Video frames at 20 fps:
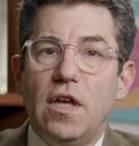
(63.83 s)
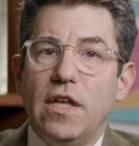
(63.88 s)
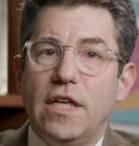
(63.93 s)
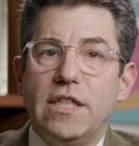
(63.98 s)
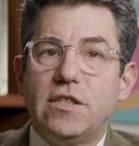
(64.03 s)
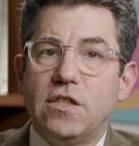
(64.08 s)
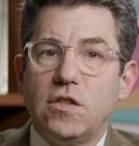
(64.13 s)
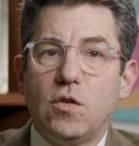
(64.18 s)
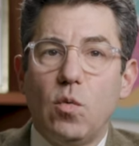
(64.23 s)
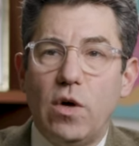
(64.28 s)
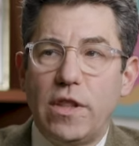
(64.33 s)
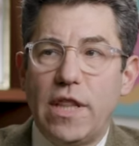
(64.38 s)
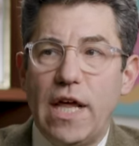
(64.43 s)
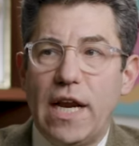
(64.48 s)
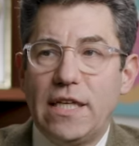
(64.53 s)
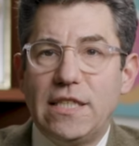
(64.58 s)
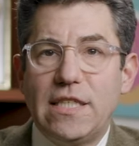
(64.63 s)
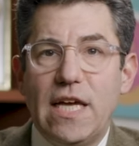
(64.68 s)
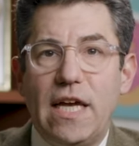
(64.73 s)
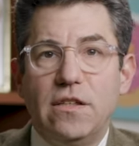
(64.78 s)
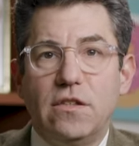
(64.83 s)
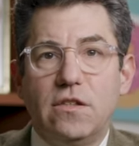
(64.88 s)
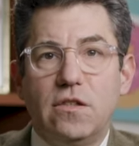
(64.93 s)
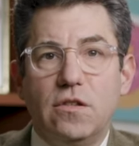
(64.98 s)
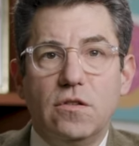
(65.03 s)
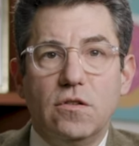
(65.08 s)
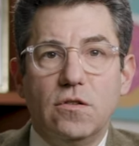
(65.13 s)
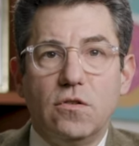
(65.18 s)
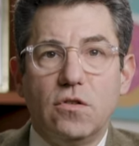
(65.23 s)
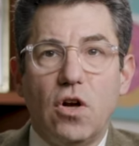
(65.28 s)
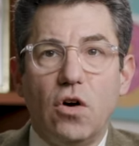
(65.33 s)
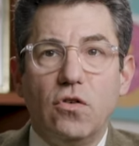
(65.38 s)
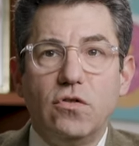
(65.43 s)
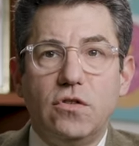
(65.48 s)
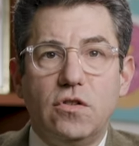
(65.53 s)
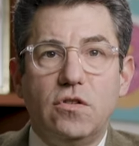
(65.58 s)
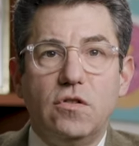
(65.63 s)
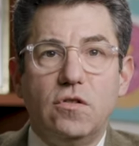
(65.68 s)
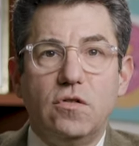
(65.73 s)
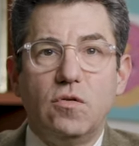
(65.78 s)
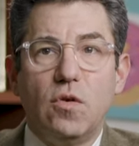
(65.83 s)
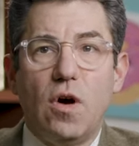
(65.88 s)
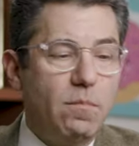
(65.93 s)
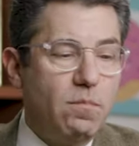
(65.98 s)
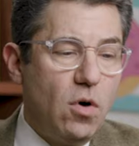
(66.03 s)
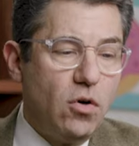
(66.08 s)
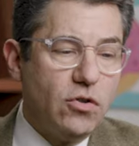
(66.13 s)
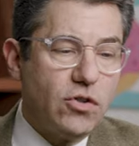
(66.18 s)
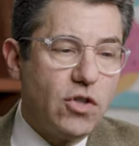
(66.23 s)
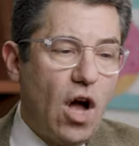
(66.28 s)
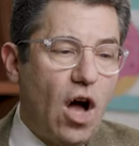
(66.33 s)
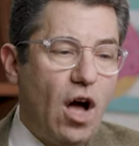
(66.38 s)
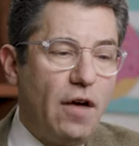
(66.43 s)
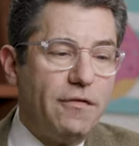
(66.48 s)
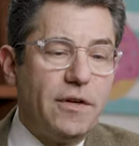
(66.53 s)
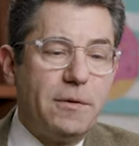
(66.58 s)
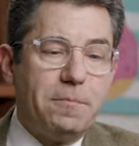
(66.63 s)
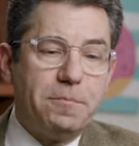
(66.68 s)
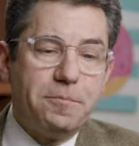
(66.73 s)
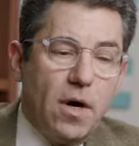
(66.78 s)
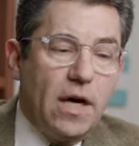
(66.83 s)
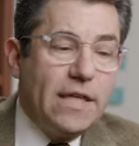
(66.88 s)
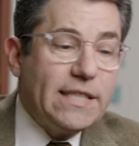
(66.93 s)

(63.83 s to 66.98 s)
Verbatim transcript: This is the one that I tend to go to most often.